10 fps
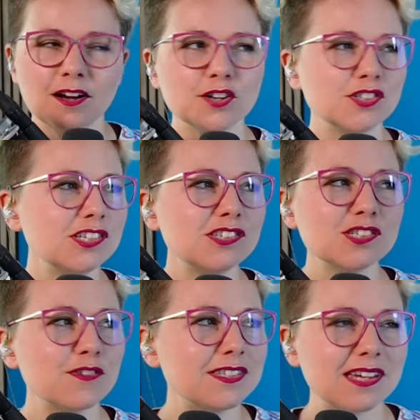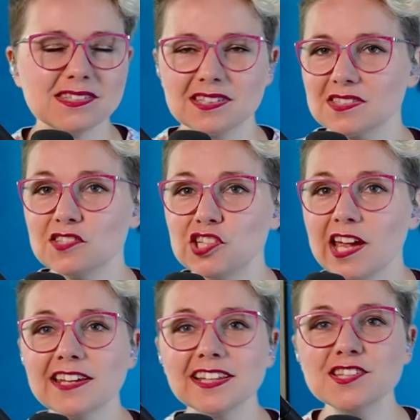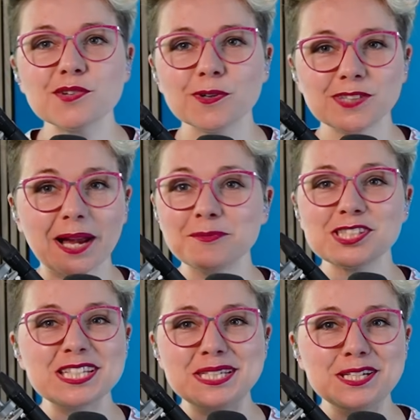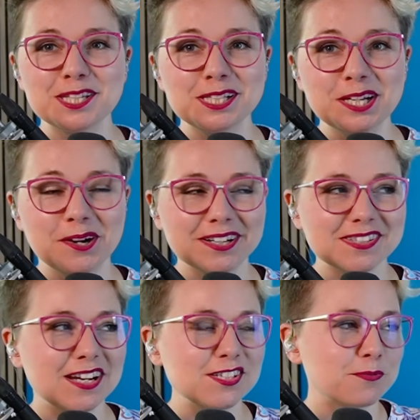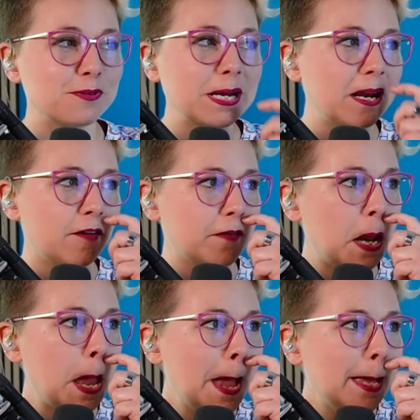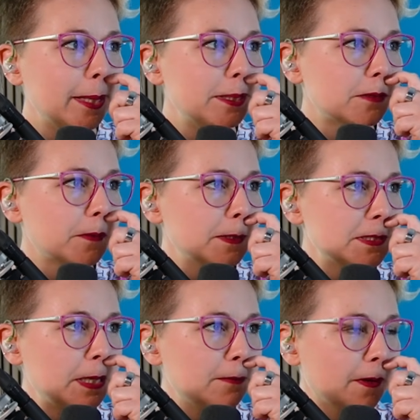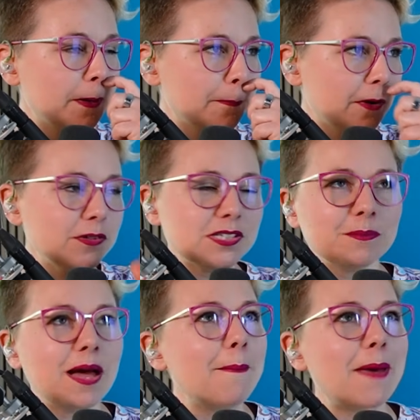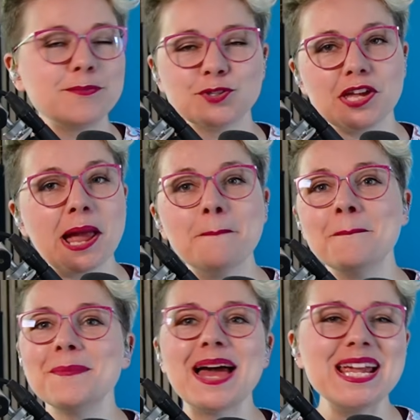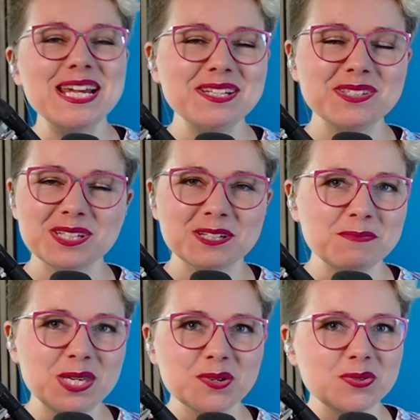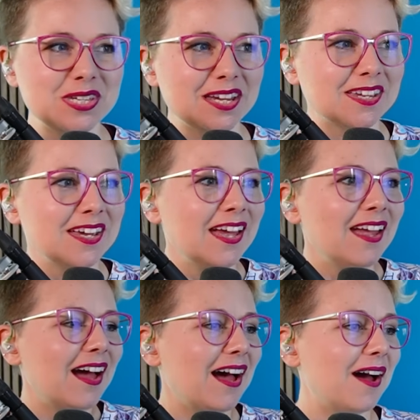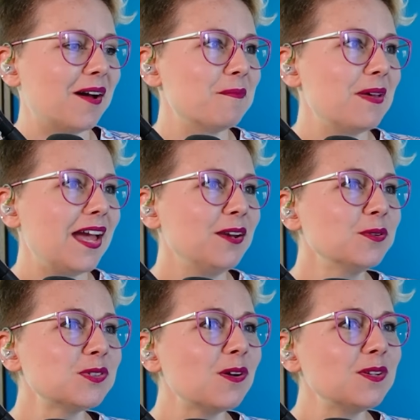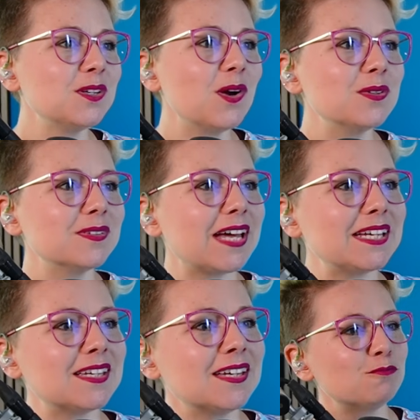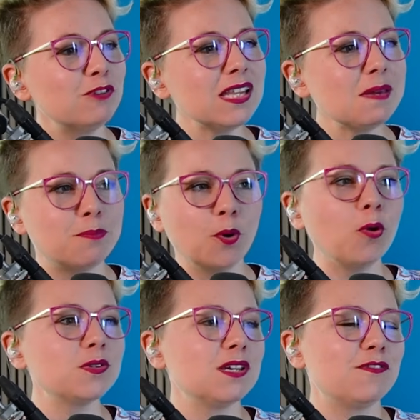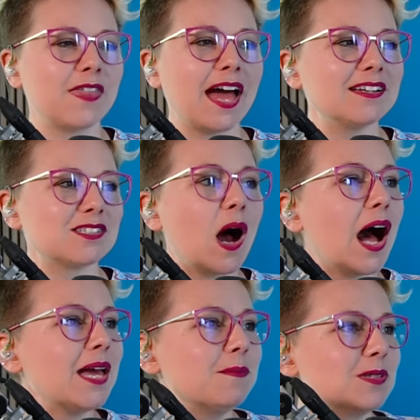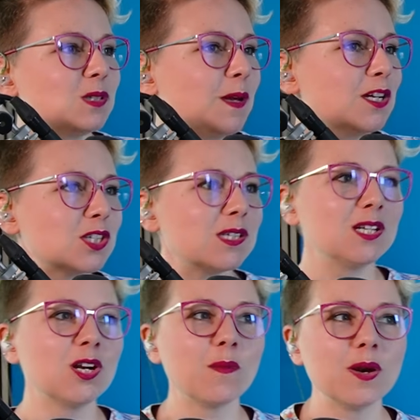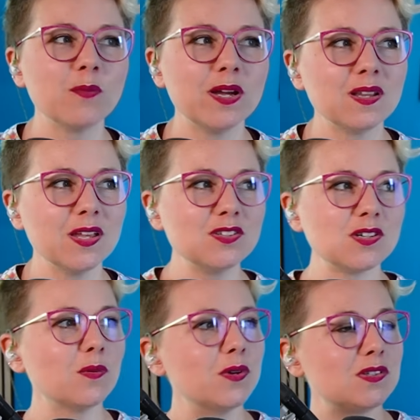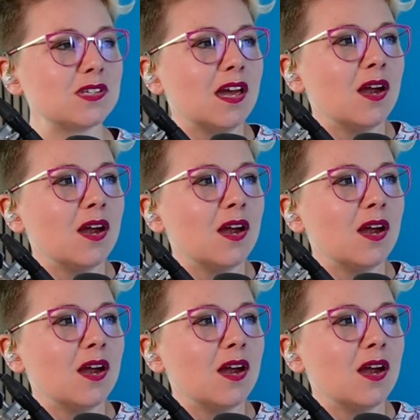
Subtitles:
Oh, she's just fantastic, isn't she? And Linda wrote, like, I'm just listening to the lyrics and I just really love it. Linda Ronstadt wrote some absolutely amazing music. And also, you know, like really ballsy for that time, especially, you know, when Linda was